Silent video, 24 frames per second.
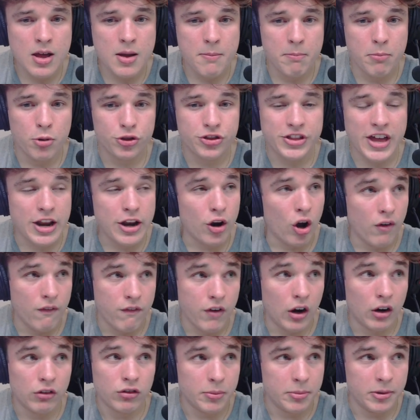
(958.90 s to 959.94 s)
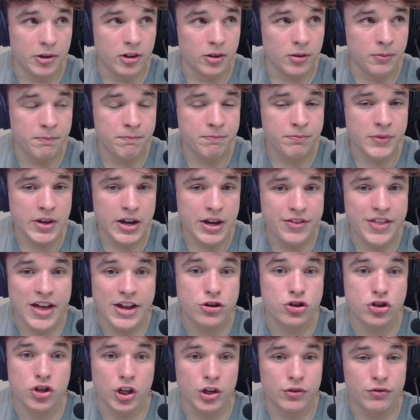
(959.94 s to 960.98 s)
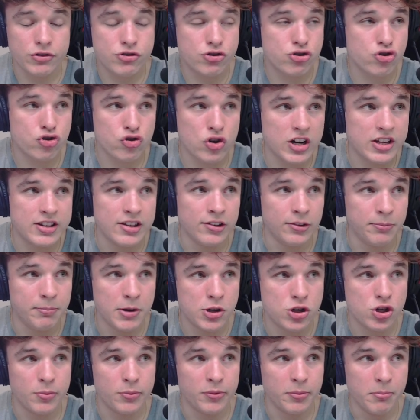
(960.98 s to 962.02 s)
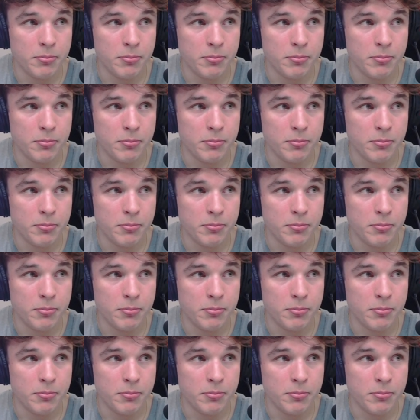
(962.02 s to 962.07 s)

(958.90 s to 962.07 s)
but they're not vulnerable. They're just going to restrict his bishop's